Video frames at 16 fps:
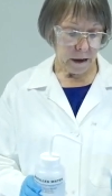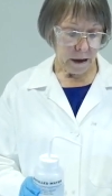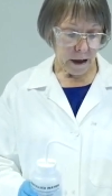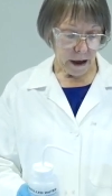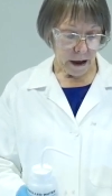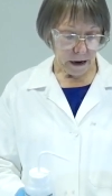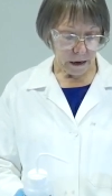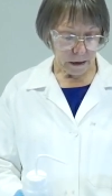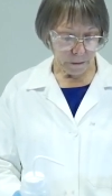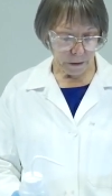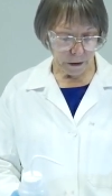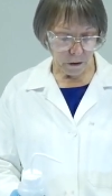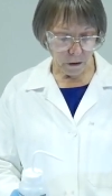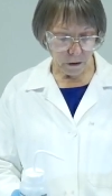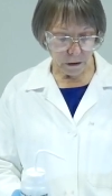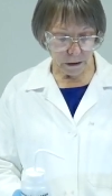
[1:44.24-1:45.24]
And
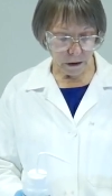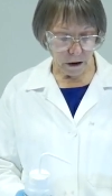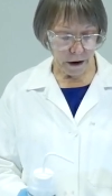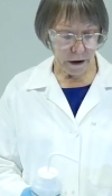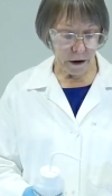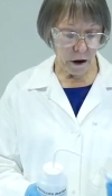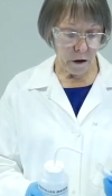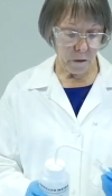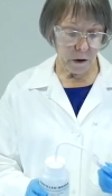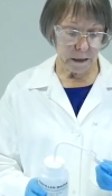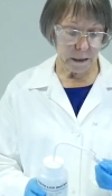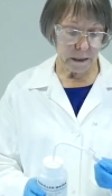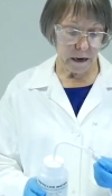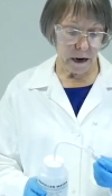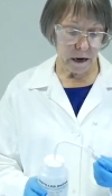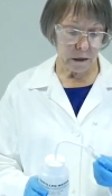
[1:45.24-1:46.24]
because I know I
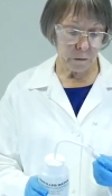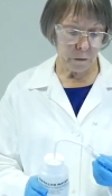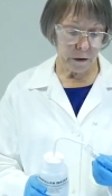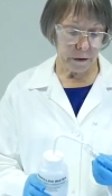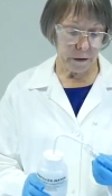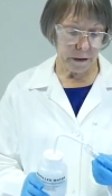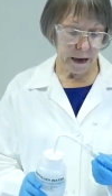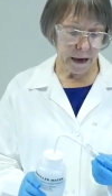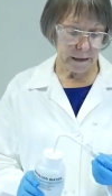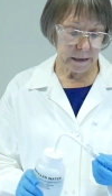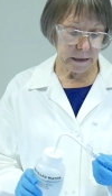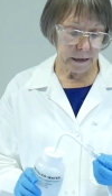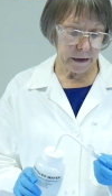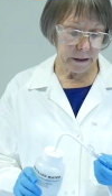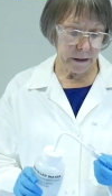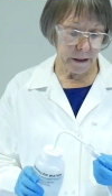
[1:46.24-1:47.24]
started with the acid
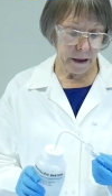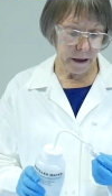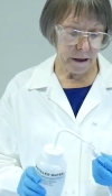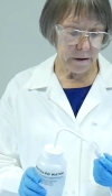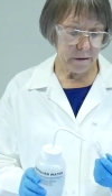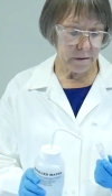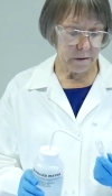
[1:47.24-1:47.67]
in there,